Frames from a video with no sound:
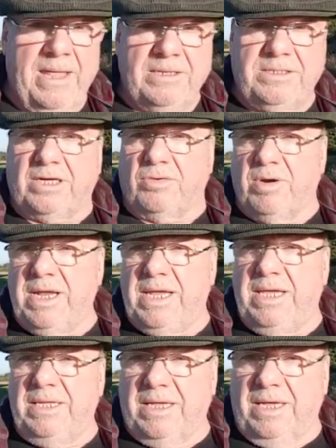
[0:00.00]

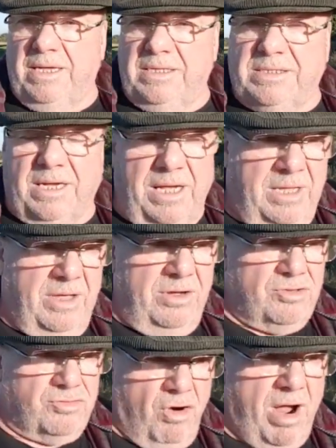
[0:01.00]
decree that
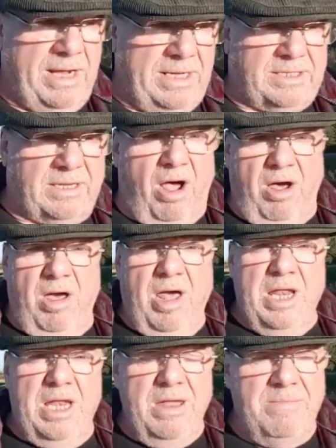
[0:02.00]
those rights are
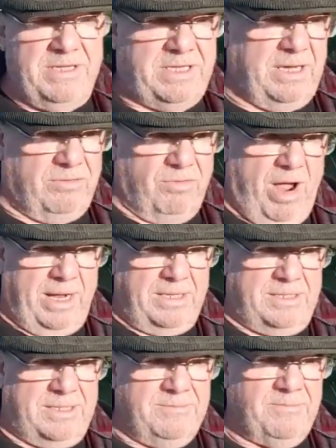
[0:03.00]
limited
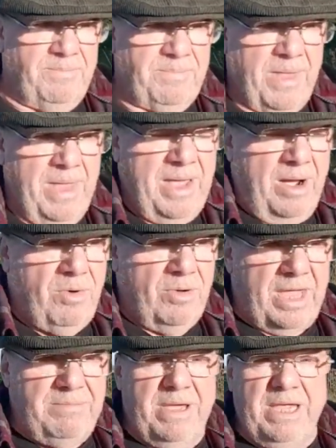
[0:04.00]
rights. And what
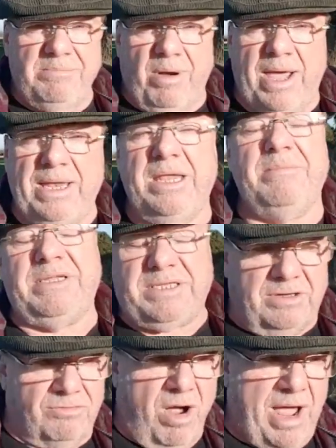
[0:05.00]
they mean by
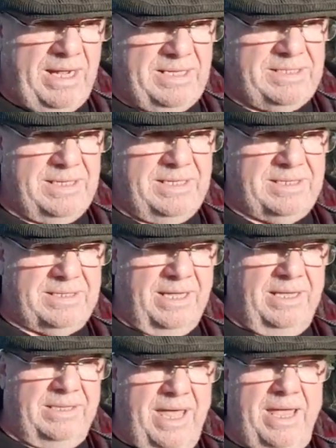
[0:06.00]
limited rights is
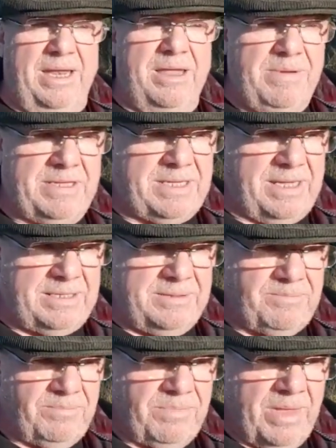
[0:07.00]
that they're limited
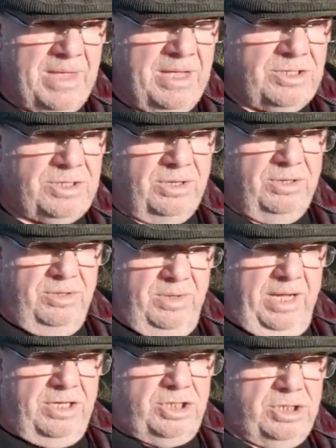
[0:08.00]
to
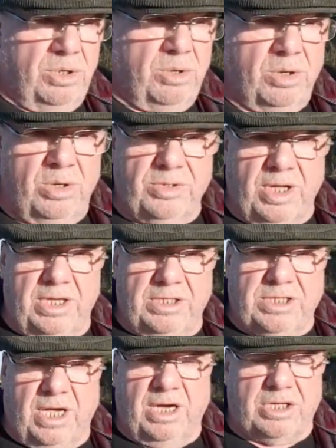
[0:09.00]
ensure
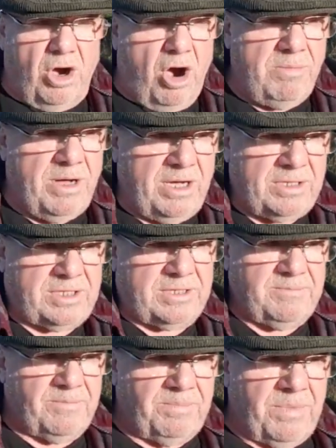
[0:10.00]
that commerce
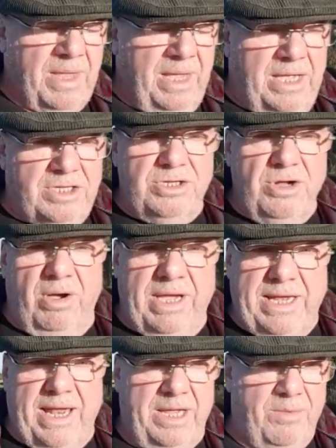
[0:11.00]
is not
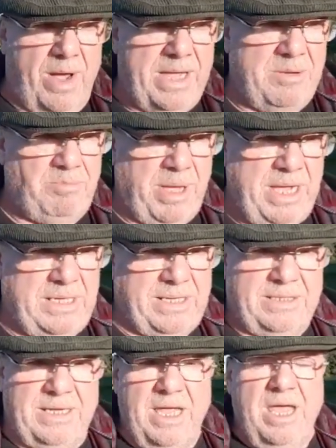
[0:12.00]
in any way
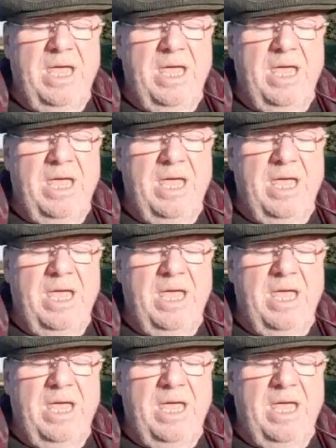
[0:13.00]
impeded,